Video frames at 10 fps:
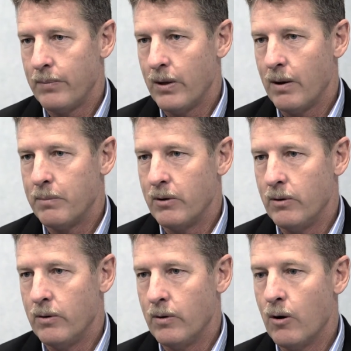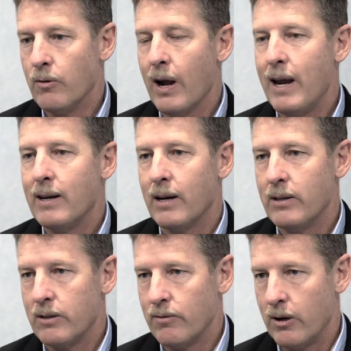up to over 8
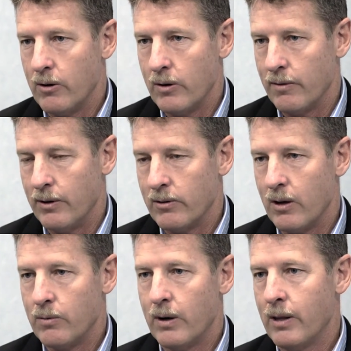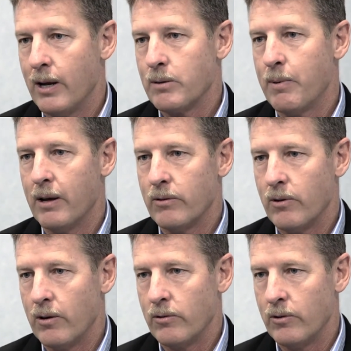tons of coke if it's on one of the
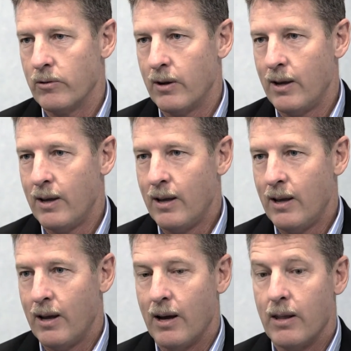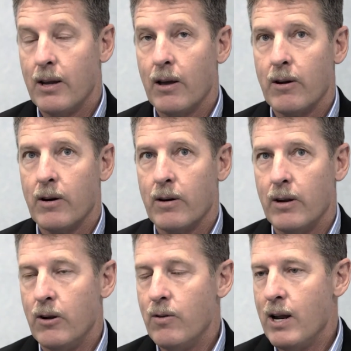SBSSs. The other
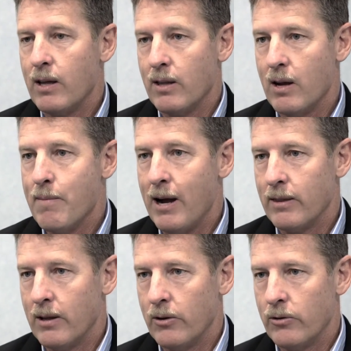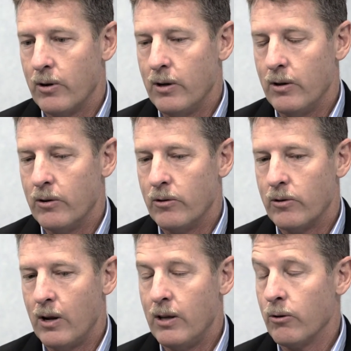unique thing about this
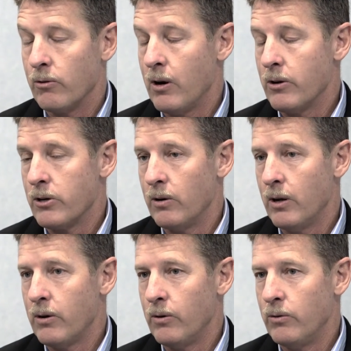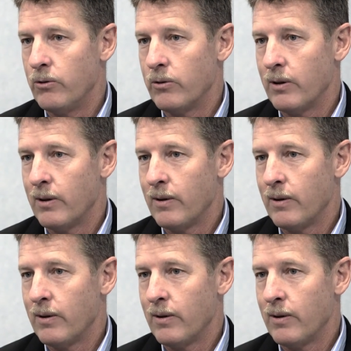is in those larger loads,